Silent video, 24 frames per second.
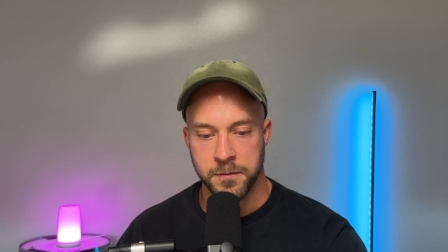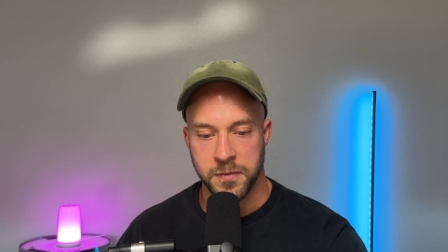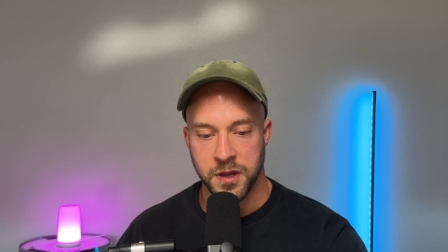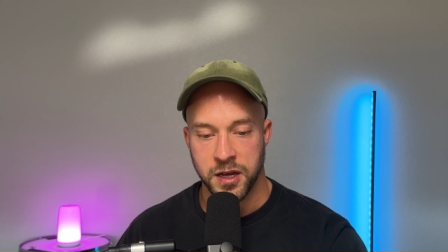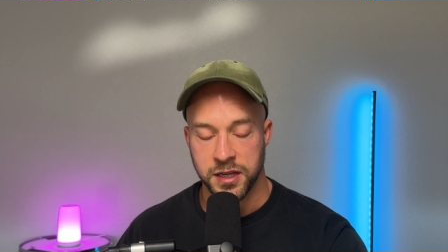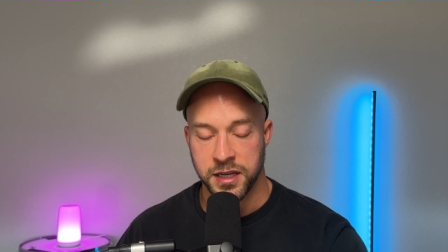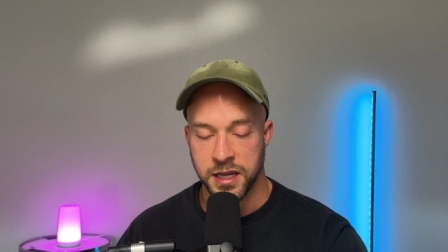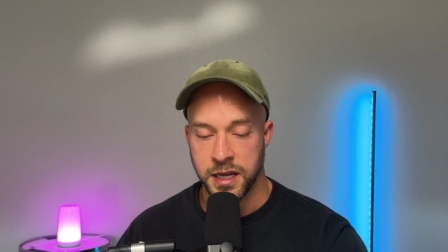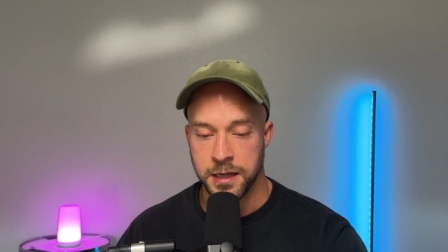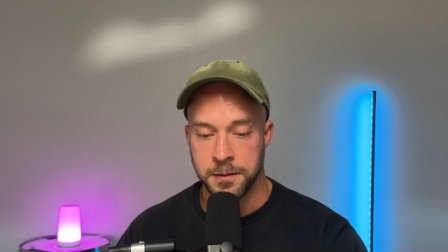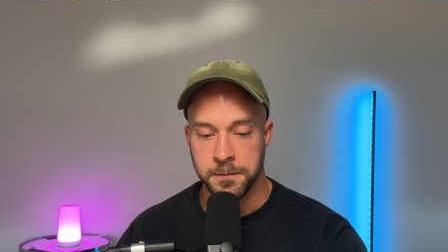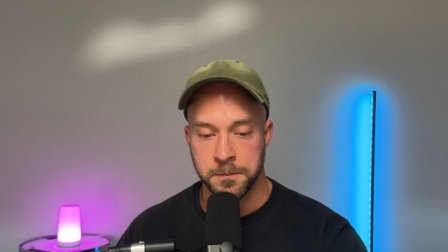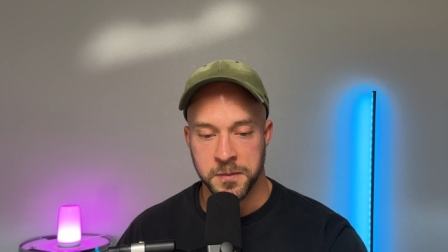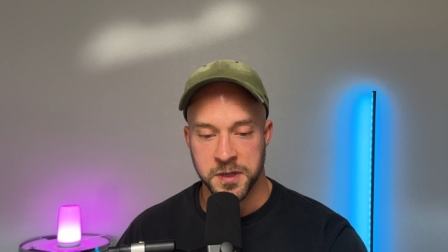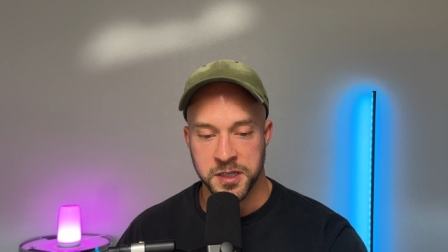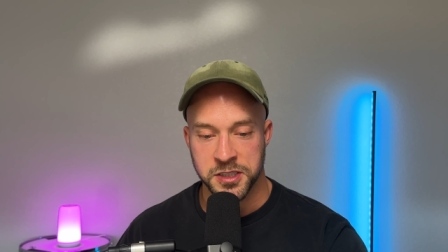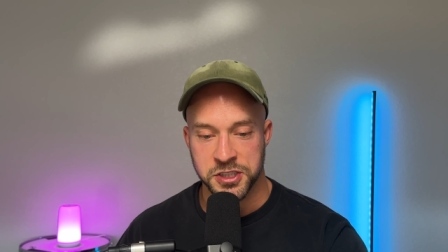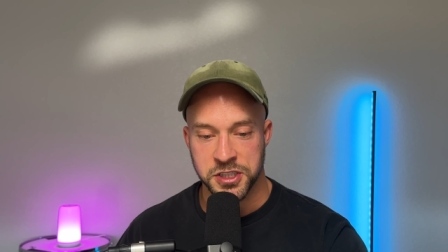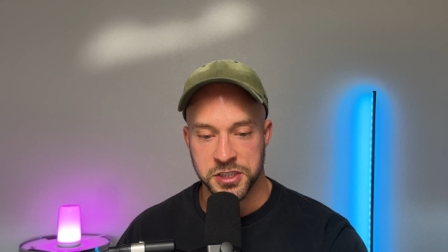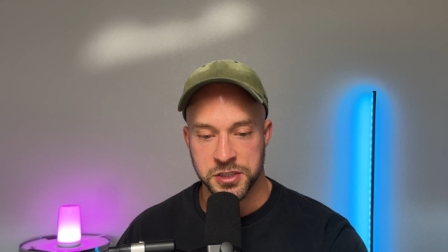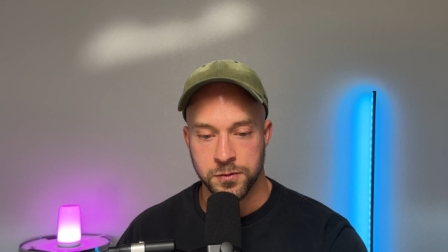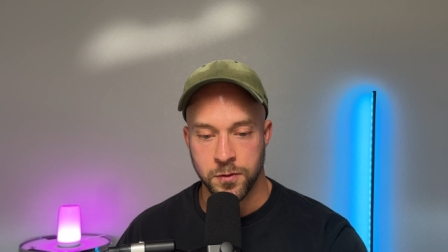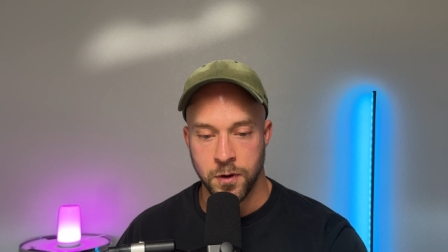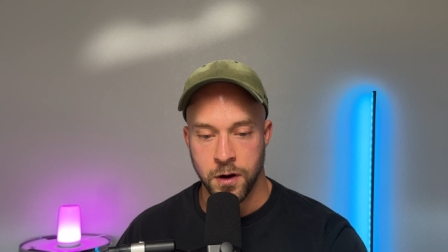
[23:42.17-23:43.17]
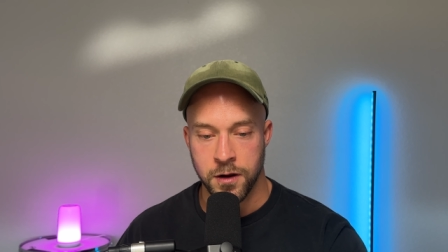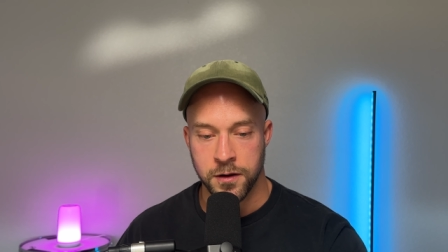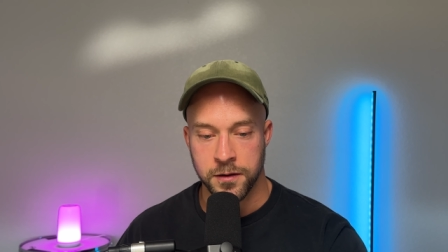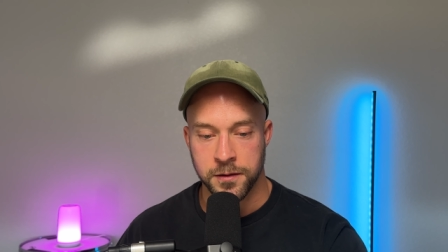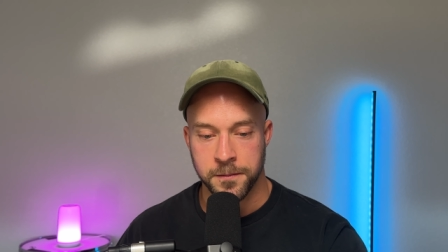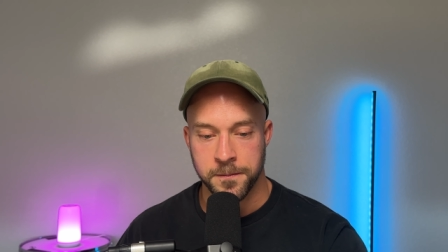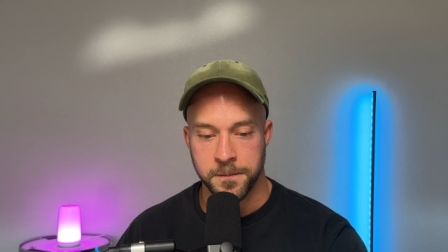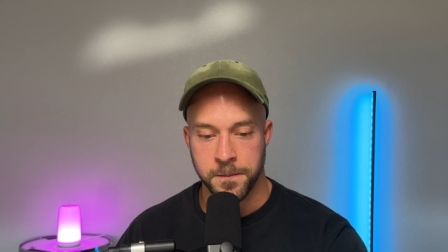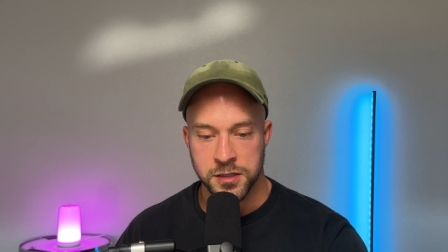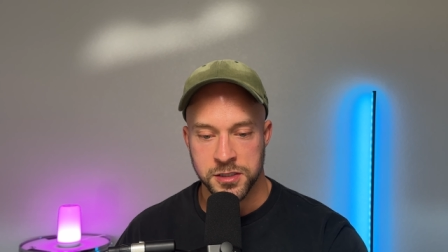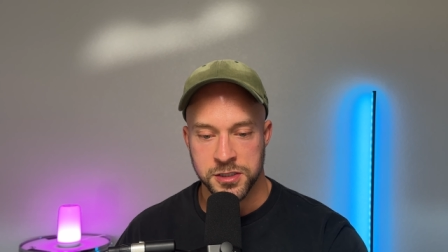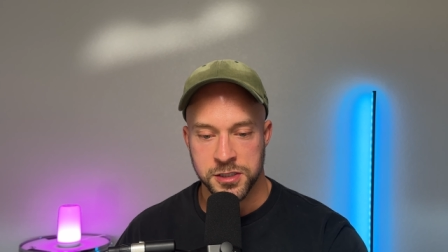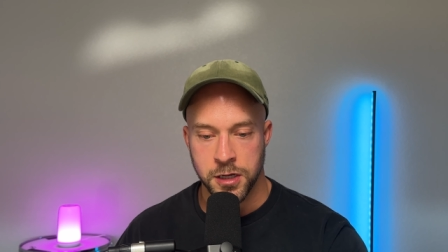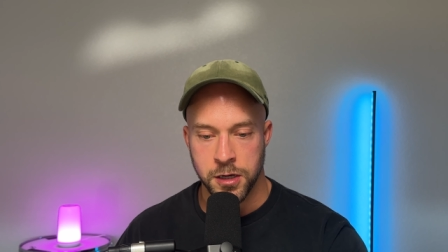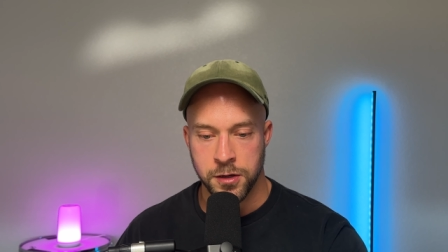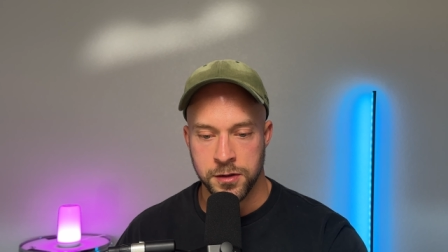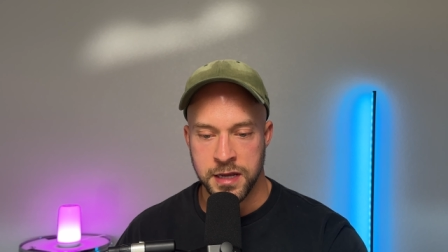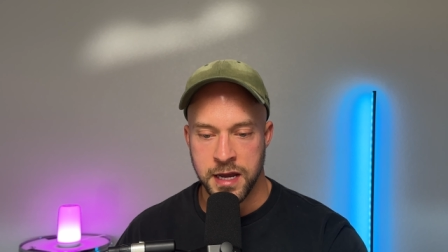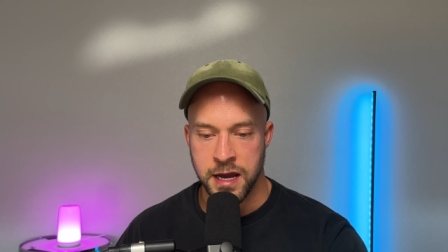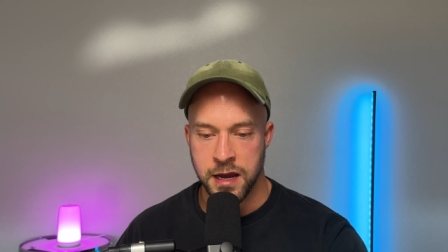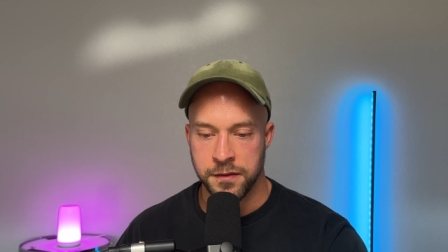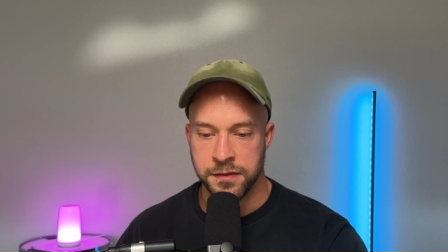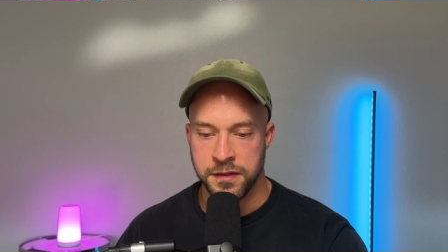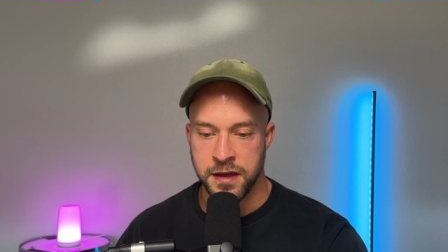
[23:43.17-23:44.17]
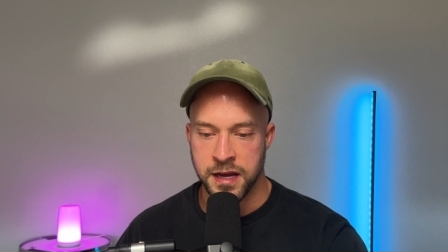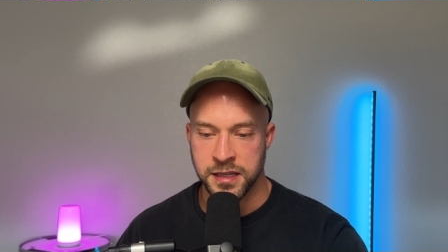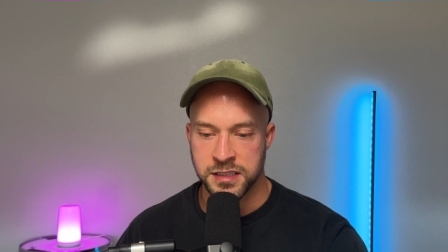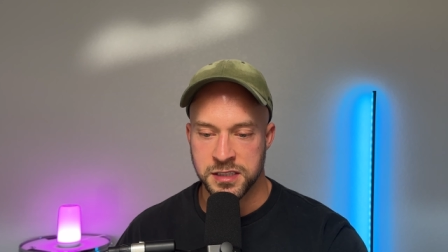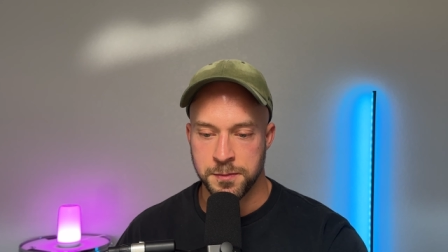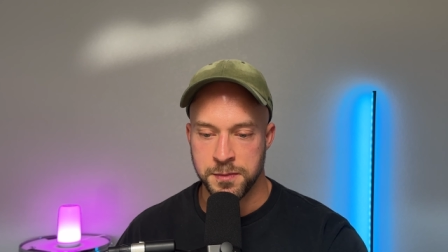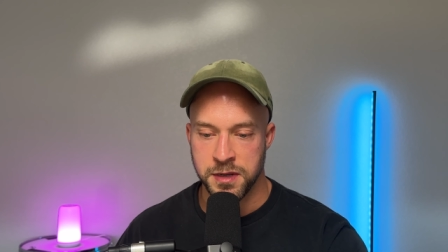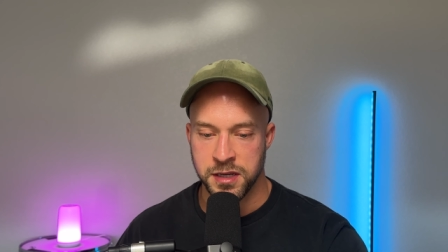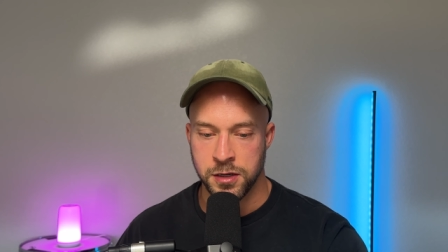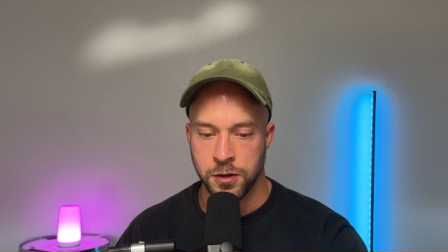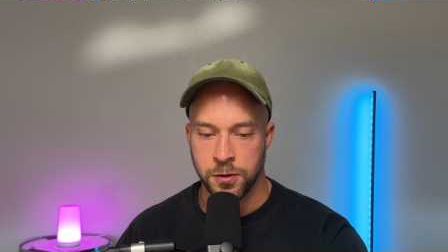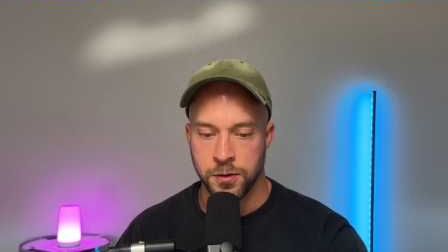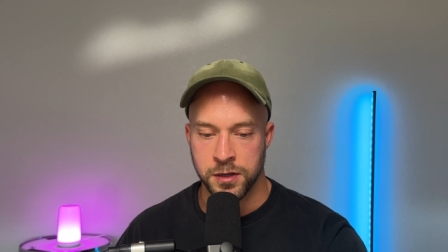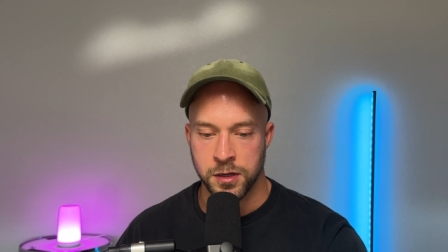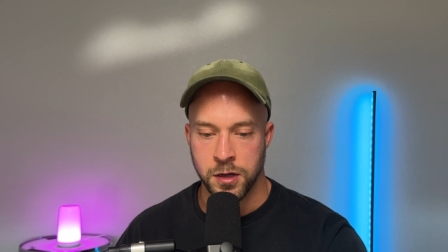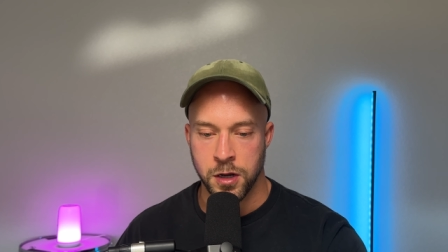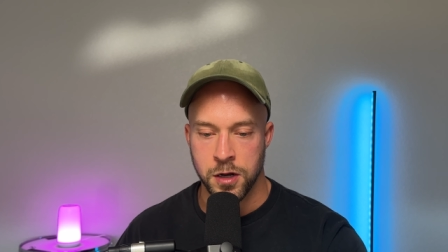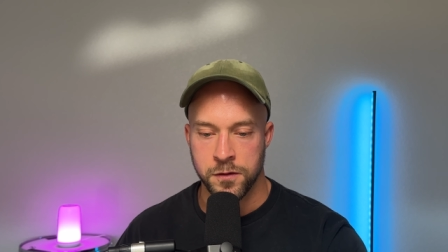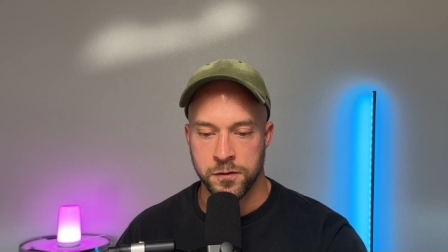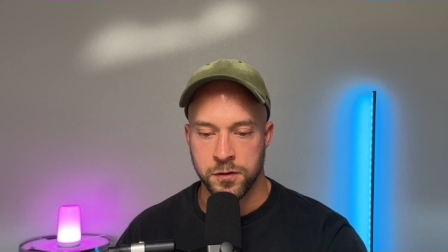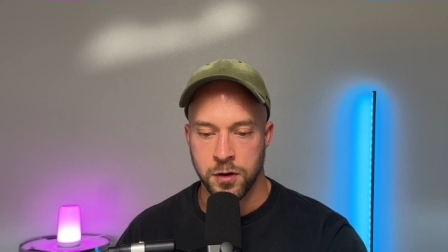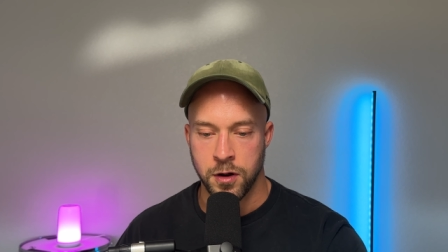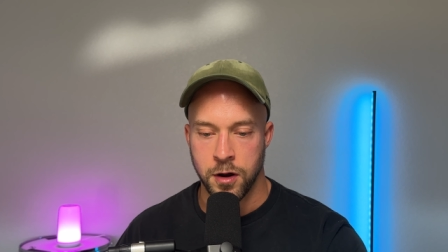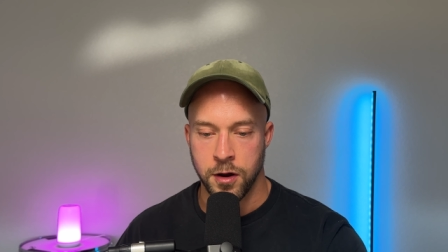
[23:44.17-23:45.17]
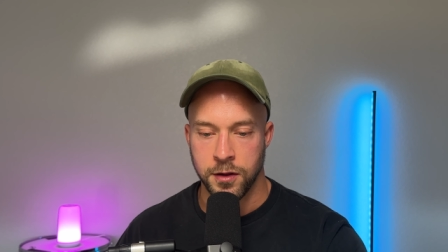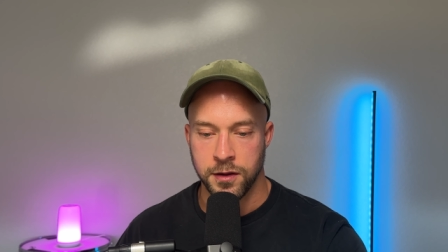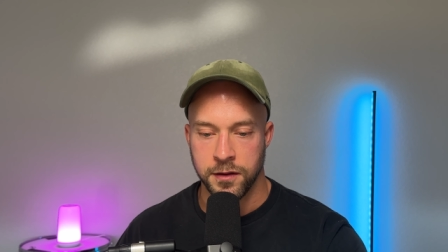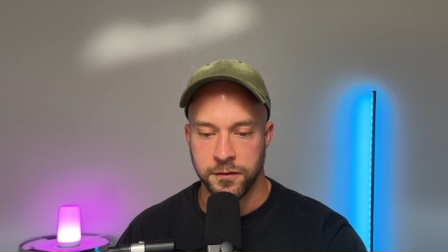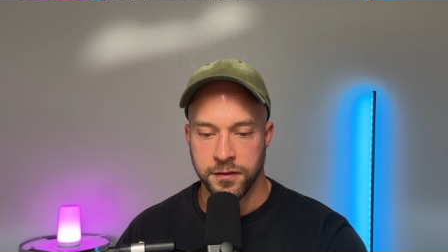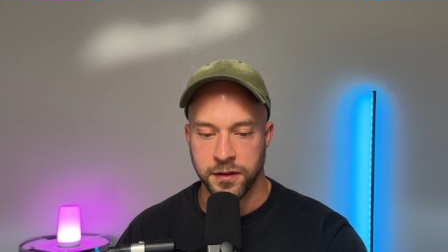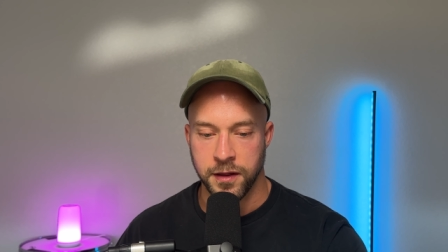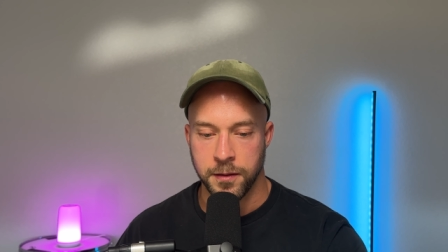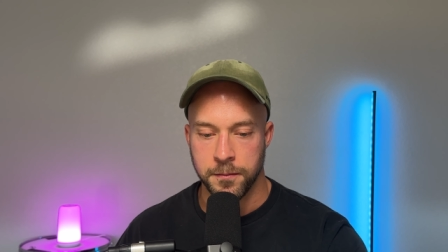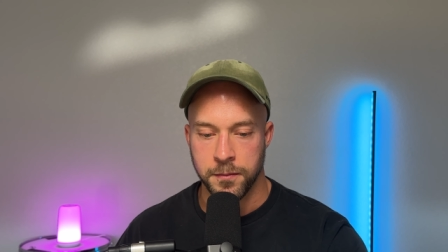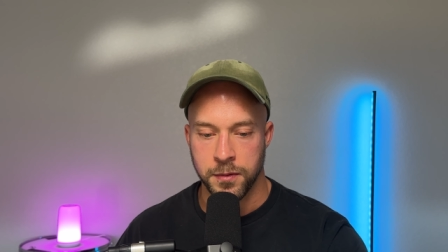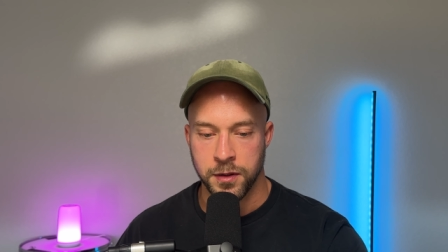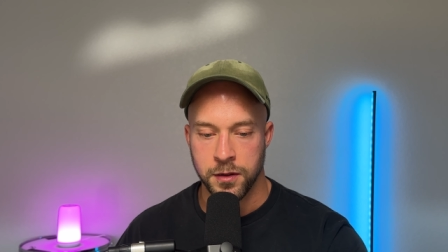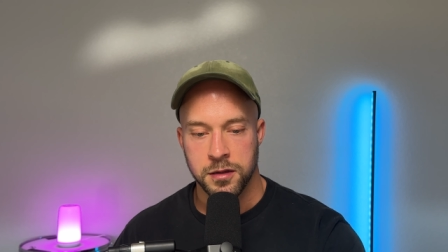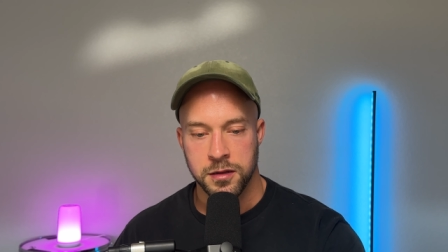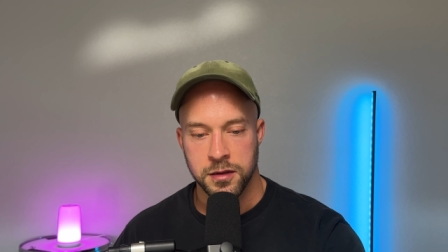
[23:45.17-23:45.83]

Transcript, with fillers: again, he's just wrong. So yeah, that's me going over all of them.